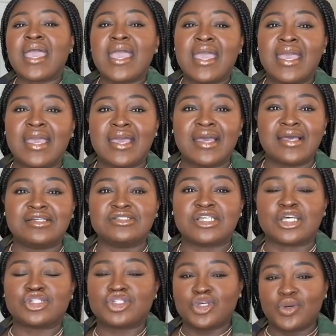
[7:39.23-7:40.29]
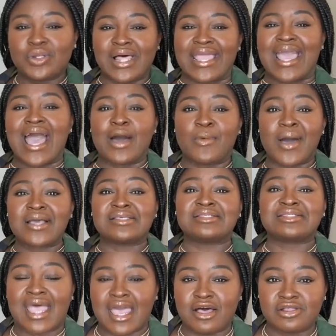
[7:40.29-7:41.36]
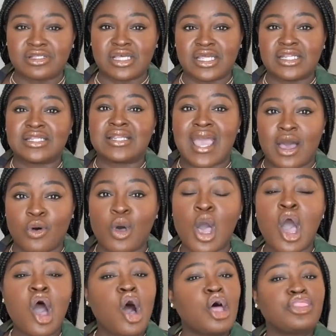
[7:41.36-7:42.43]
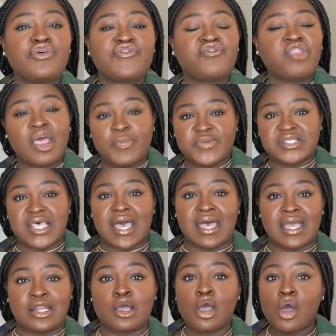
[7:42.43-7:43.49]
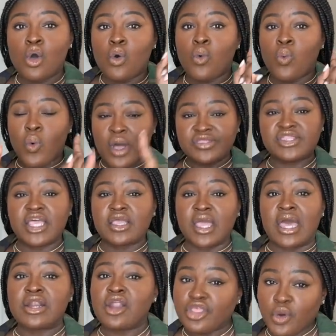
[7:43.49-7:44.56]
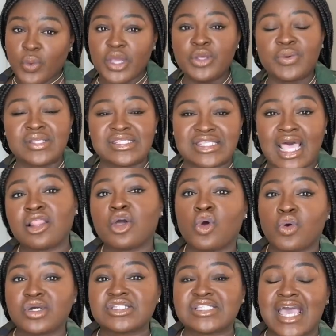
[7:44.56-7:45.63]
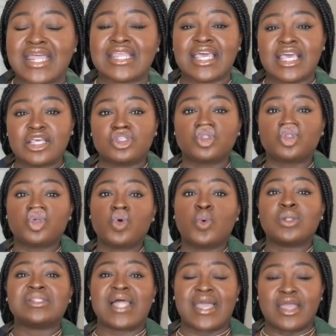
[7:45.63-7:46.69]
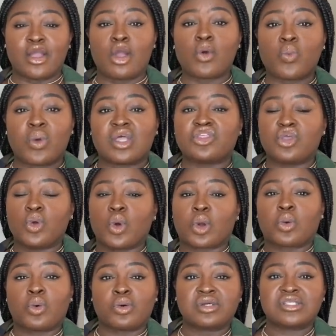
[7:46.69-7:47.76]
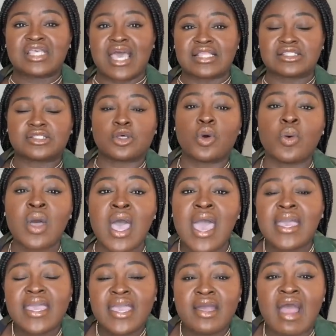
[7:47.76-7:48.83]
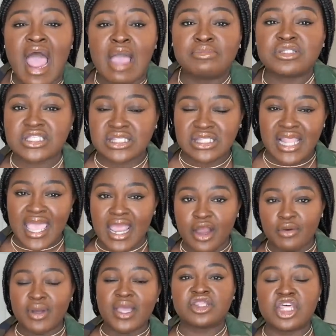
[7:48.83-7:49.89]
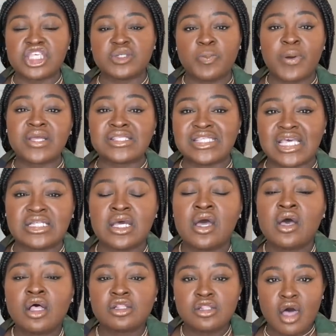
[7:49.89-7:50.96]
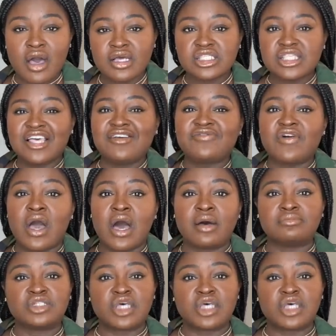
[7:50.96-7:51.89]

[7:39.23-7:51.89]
and do you like how I styled it? Now, on the flip side, one thing, another way you can style a corset is to layer with your corset. So here I'm just layering this printed long sleeve um,